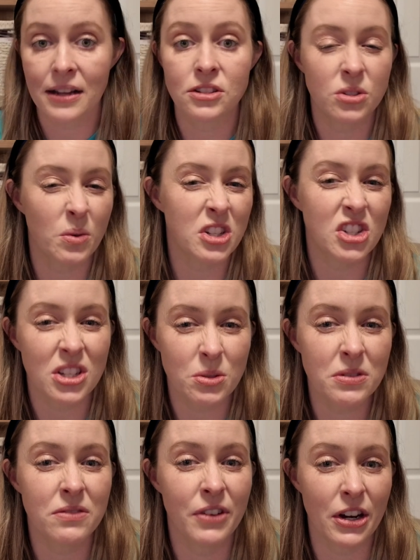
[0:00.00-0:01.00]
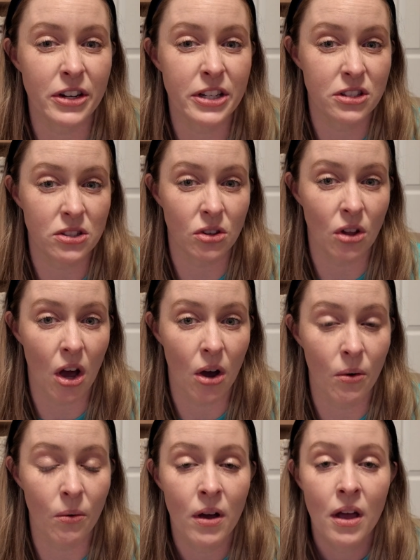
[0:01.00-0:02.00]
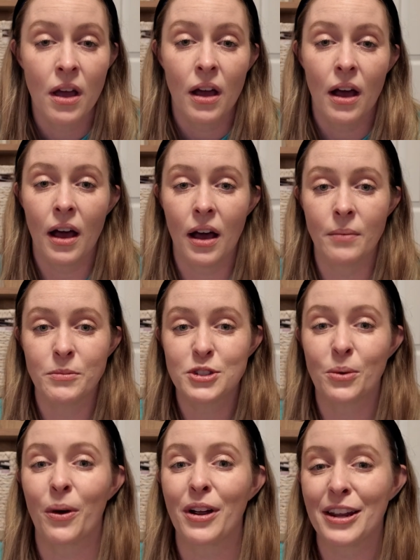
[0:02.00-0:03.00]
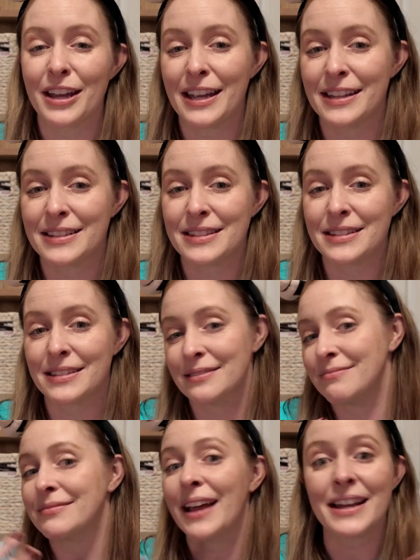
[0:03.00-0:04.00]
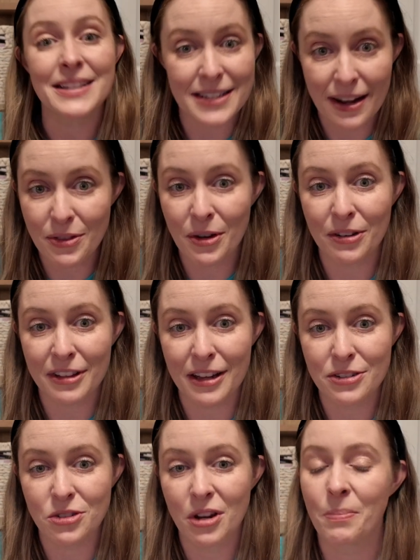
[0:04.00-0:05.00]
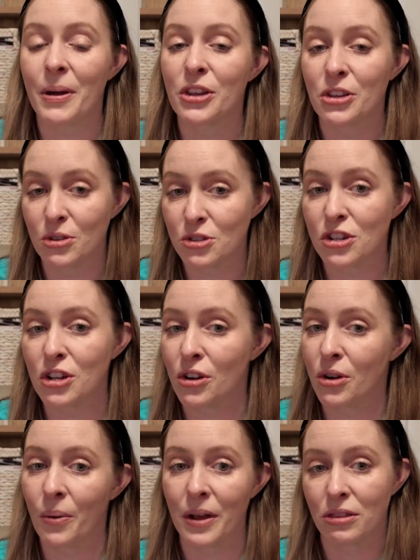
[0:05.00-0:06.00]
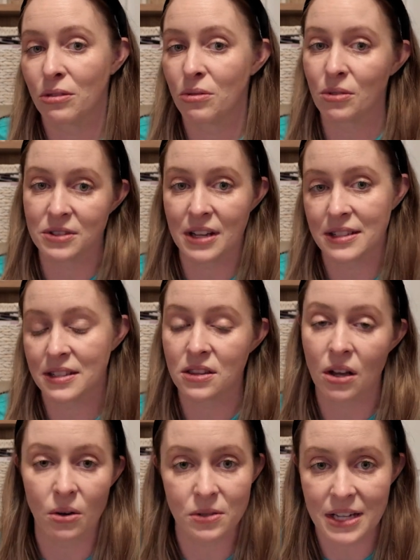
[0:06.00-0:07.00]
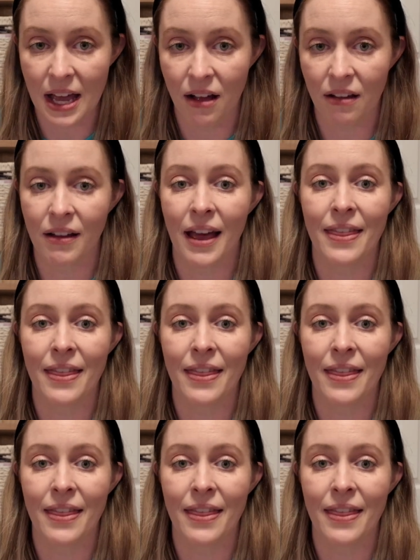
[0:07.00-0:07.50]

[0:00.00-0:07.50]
And so it just was very slow. So it's nice to have the early entry, but usually you're going through those lines at the hotel